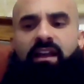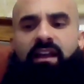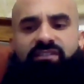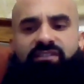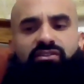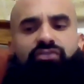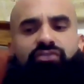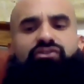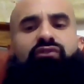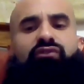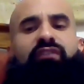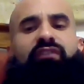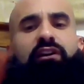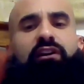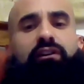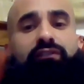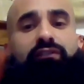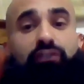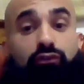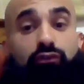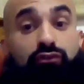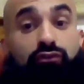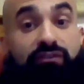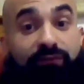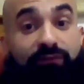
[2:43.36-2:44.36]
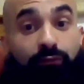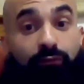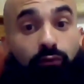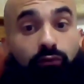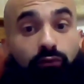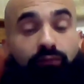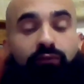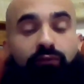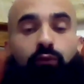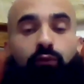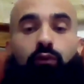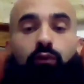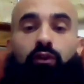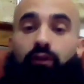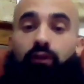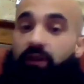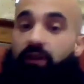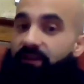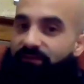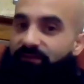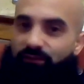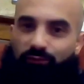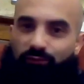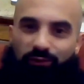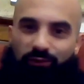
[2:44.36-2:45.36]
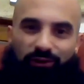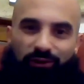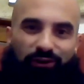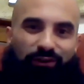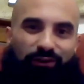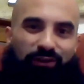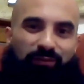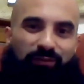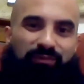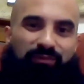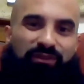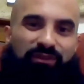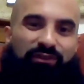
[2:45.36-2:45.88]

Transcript: It's also very useful for if you work on a